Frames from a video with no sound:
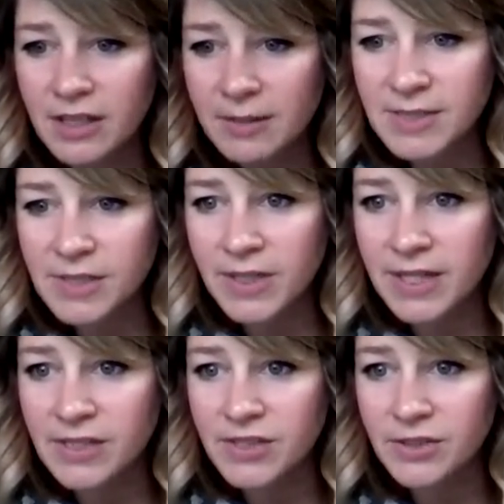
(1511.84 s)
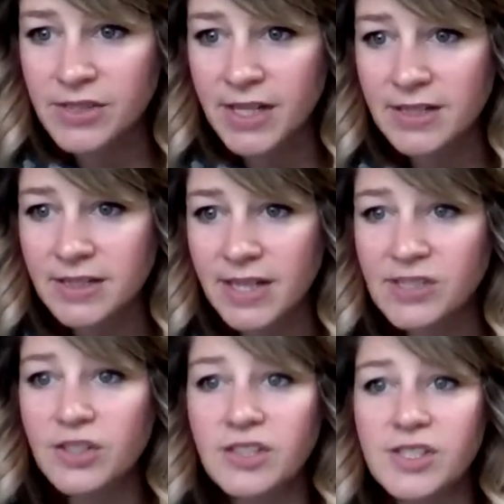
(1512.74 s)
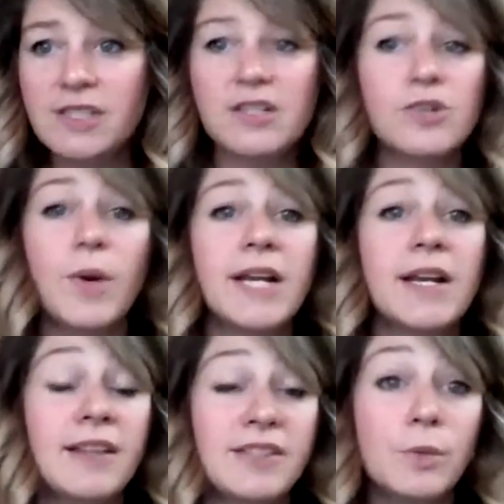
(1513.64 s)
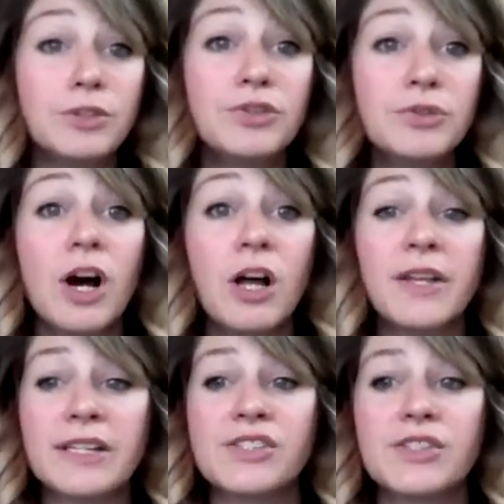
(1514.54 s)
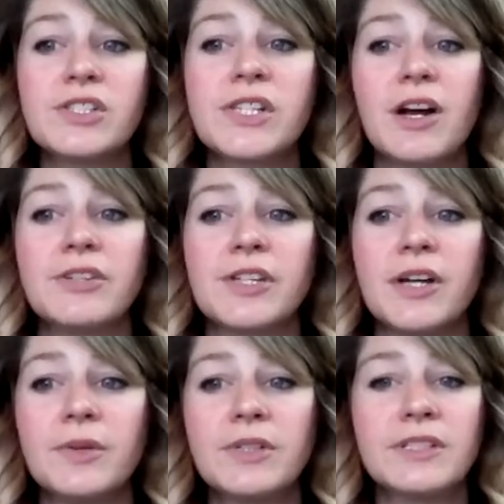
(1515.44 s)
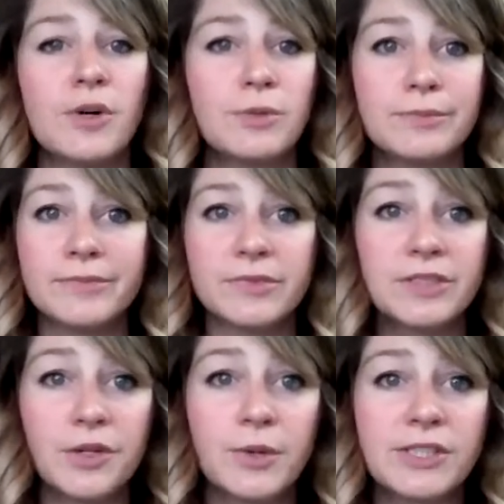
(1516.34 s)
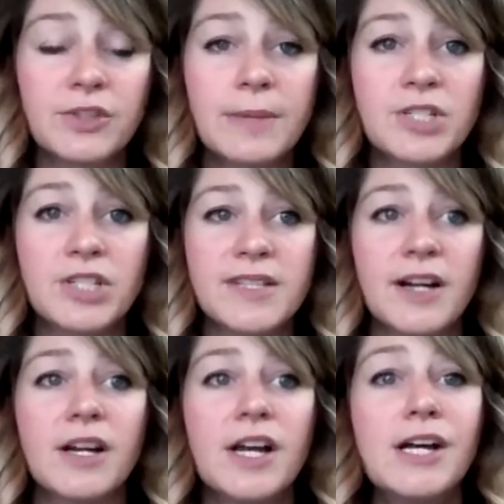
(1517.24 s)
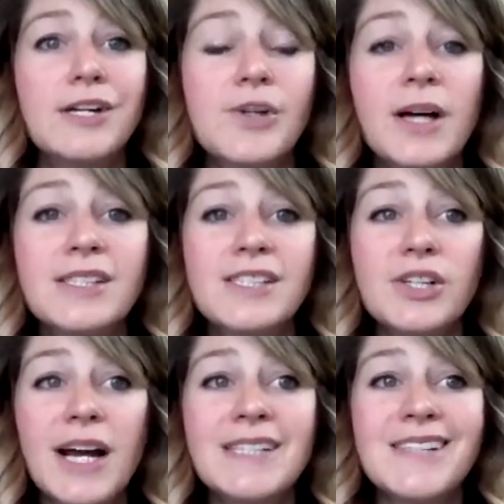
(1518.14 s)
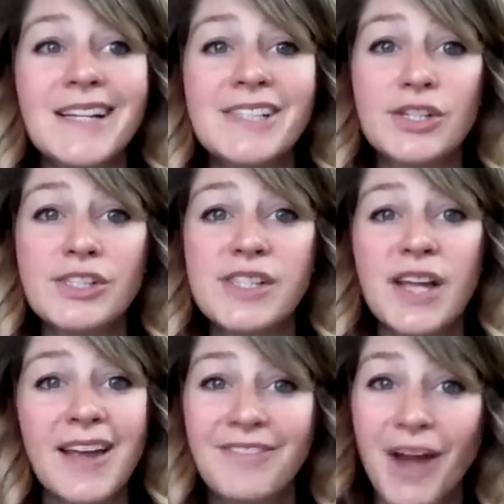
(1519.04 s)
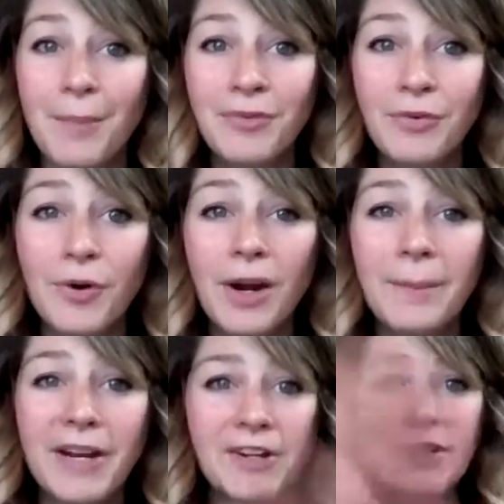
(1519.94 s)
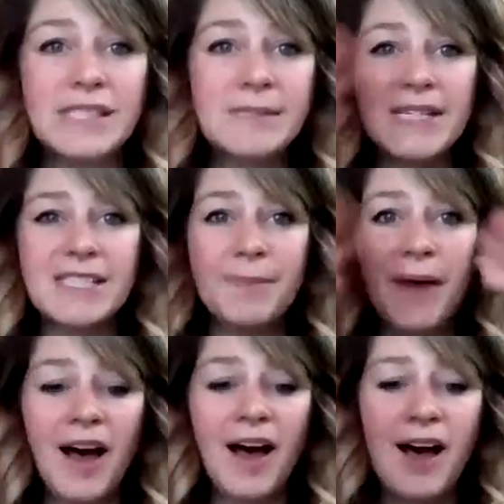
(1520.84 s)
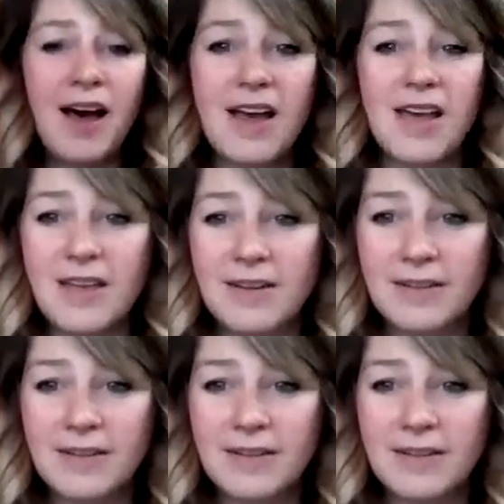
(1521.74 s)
Let me see what next Thursday is. Next Thursday is the 29th. So we'll do call next Thursday also. No interruptions there. So I'll see you guys next Thursday, if not before. Merry Christmas. Bye.